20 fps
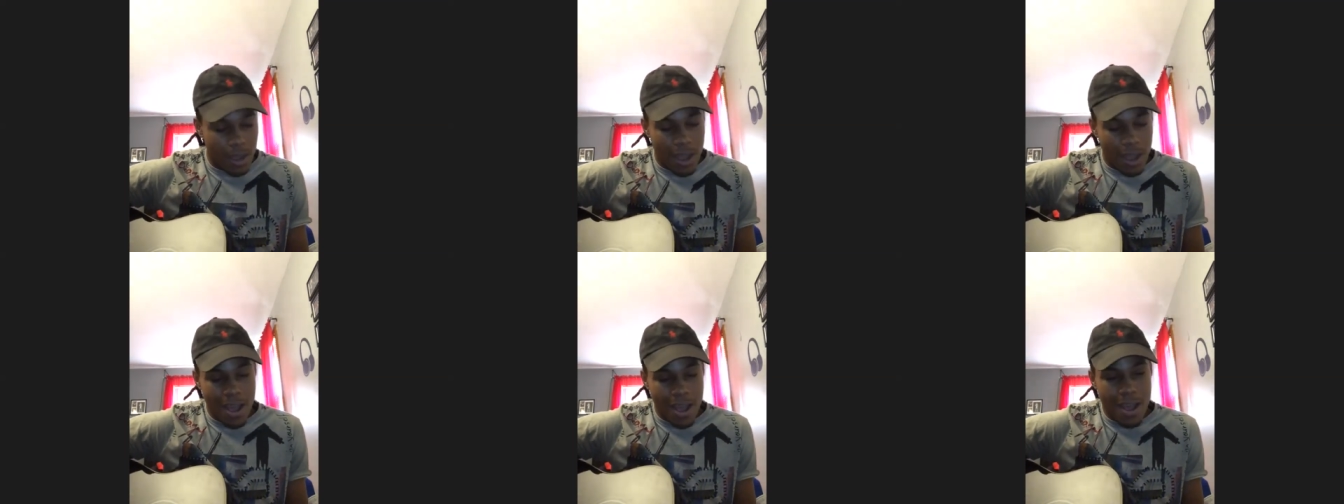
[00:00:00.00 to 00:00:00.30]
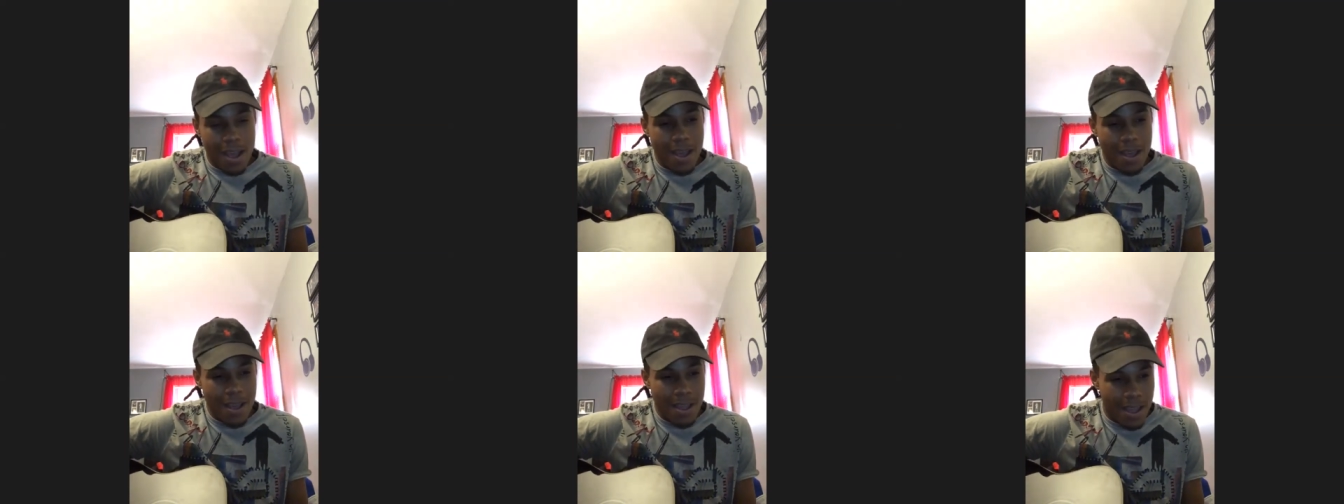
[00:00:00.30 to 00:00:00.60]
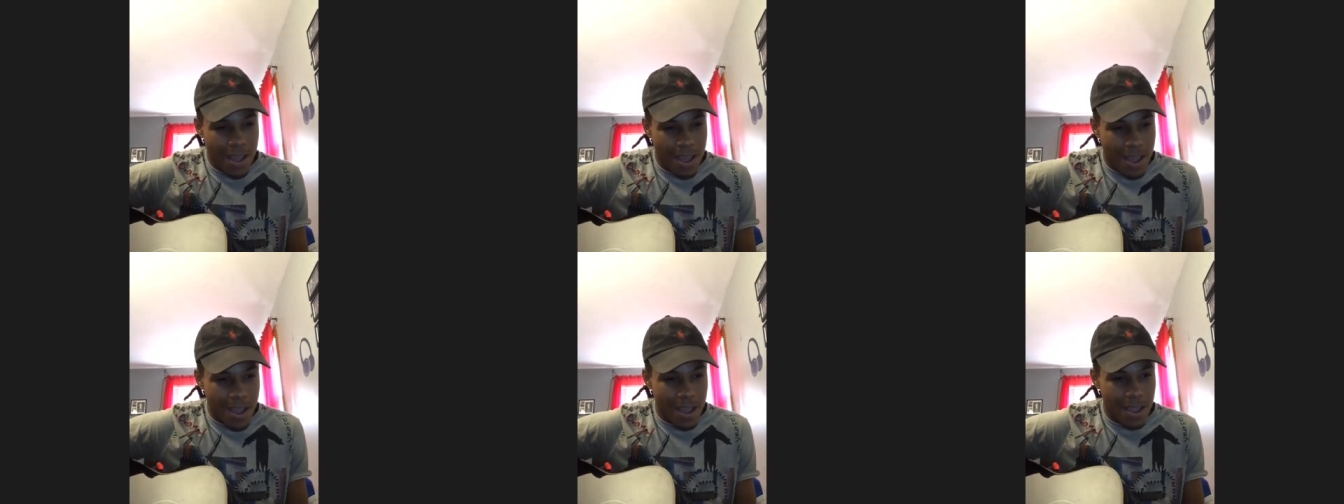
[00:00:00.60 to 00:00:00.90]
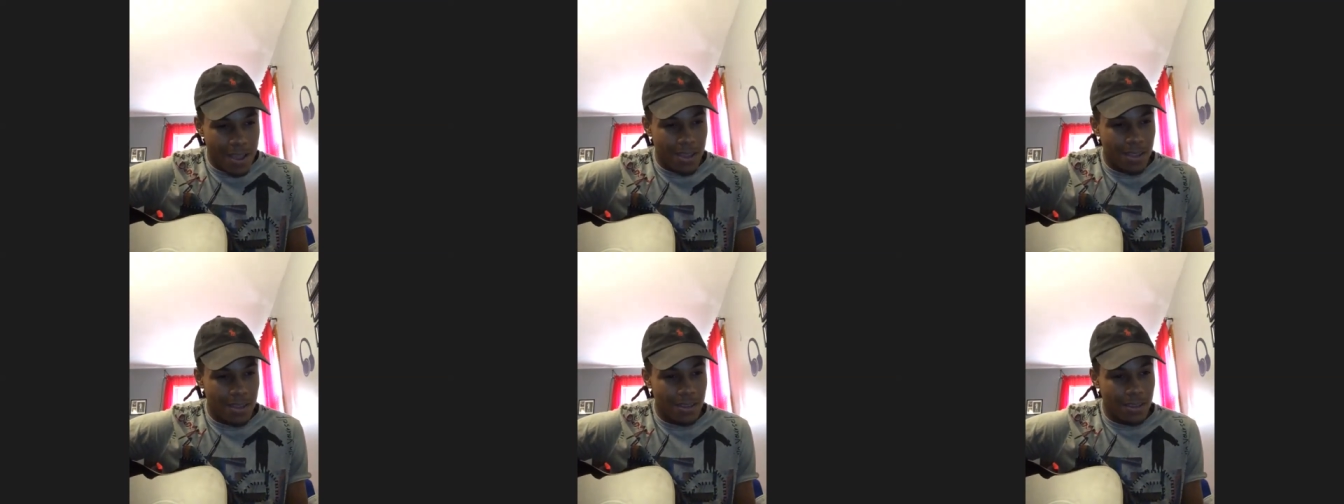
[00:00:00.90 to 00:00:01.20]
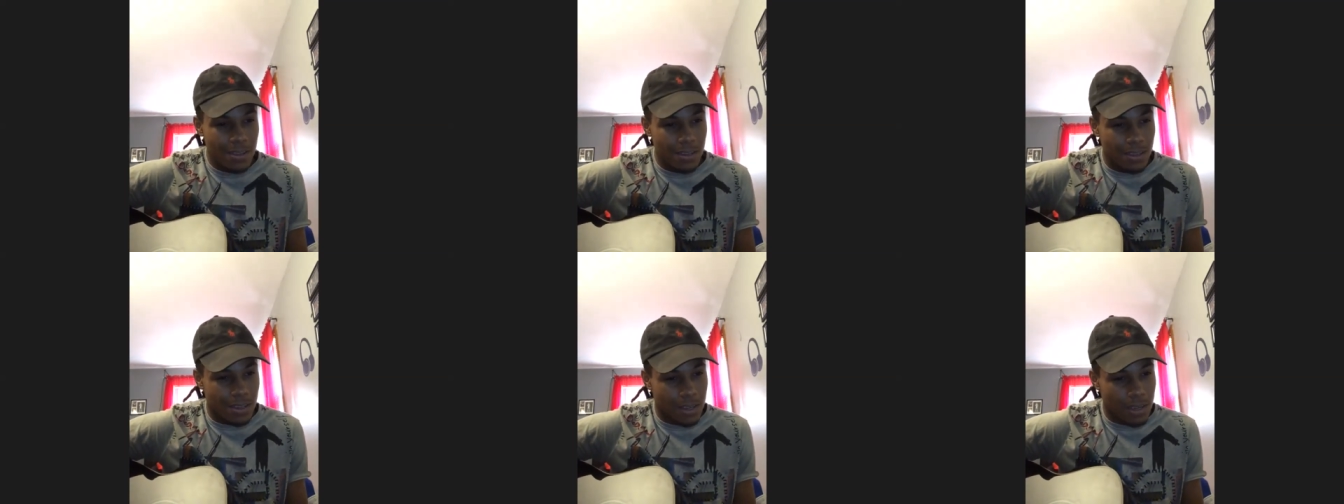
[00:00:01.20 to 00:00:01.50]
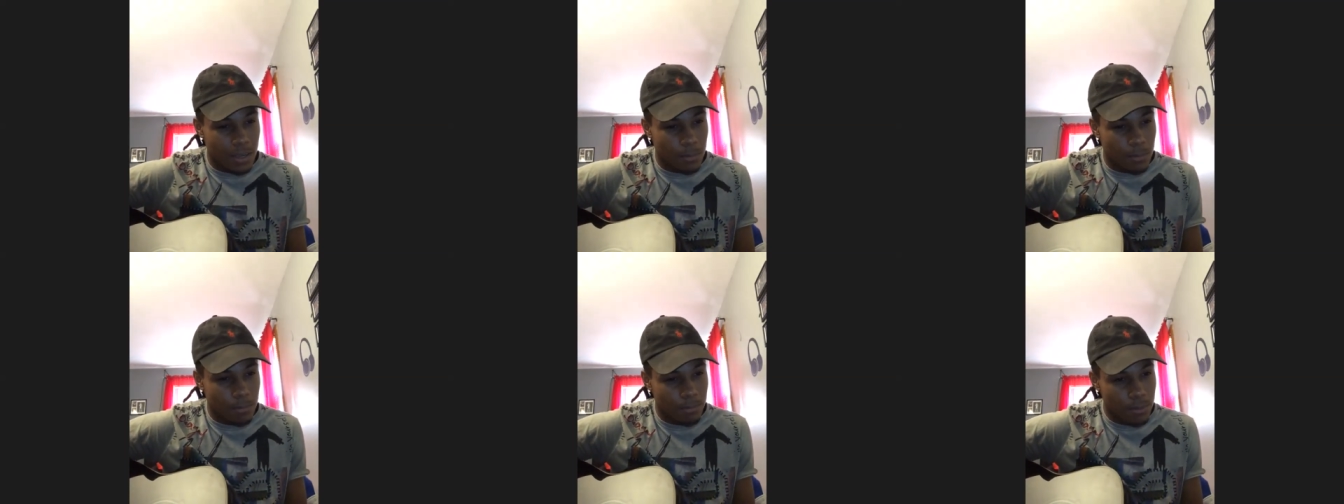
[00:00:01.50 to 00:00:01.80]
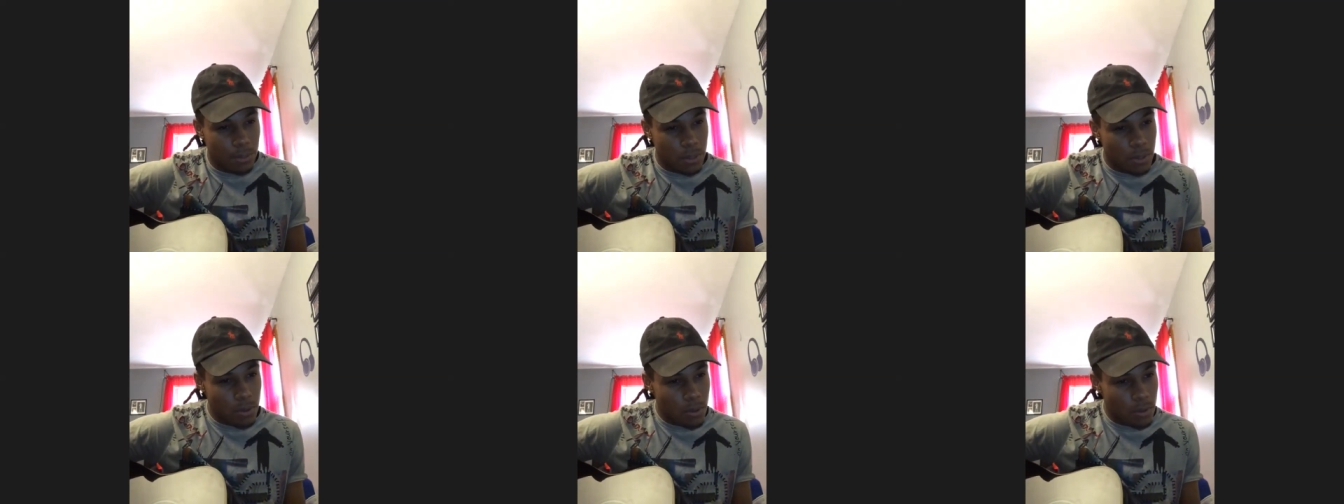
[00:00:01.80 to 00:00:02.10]
I hang up,
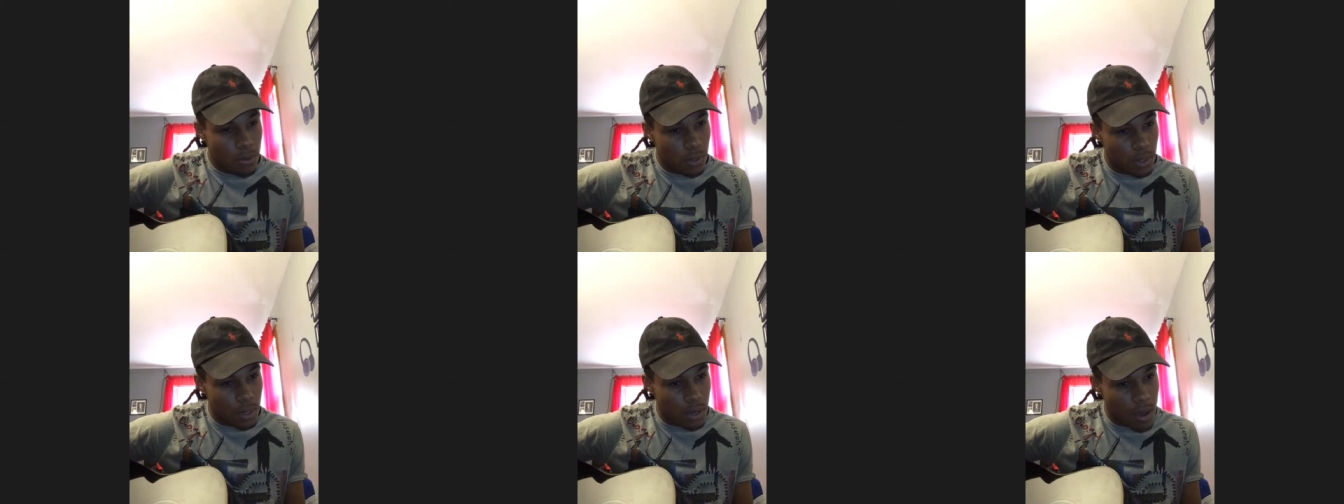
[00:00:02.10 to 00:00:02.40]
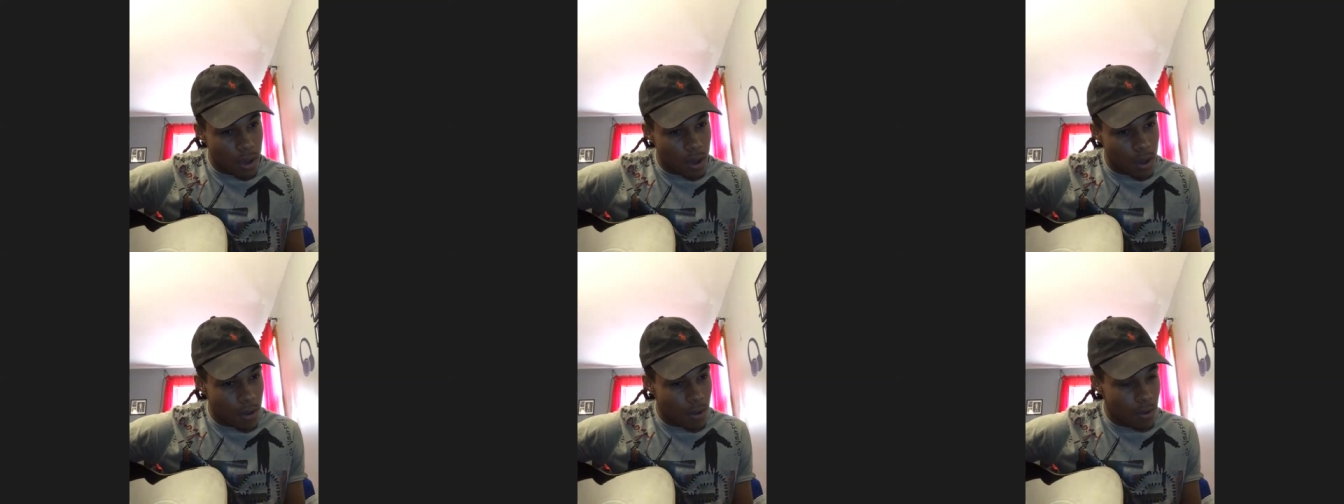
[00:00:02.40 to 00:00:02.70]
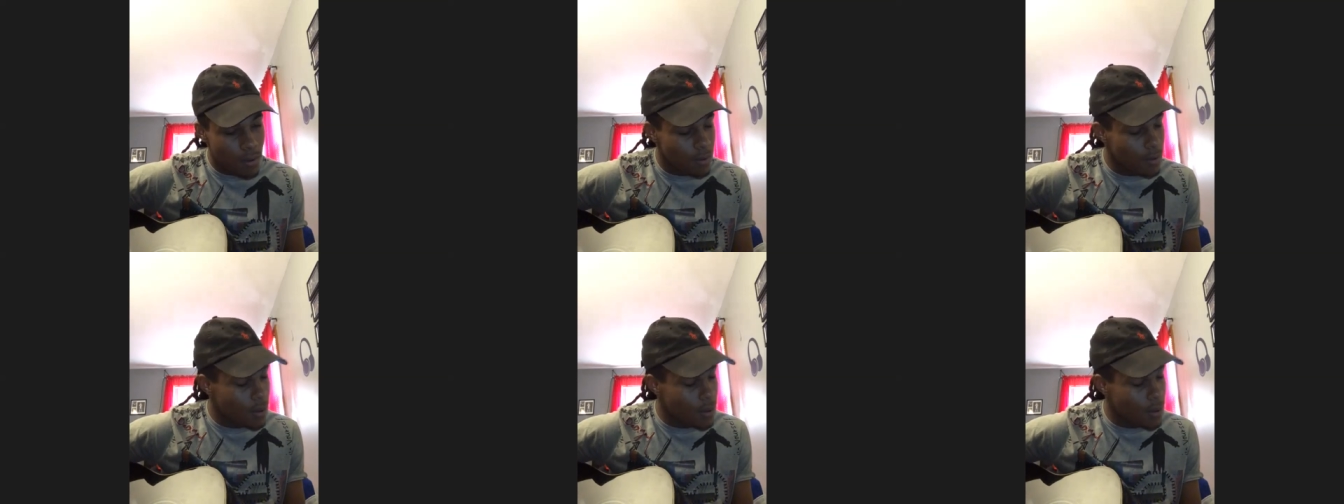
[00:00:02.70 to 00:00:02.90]
you call.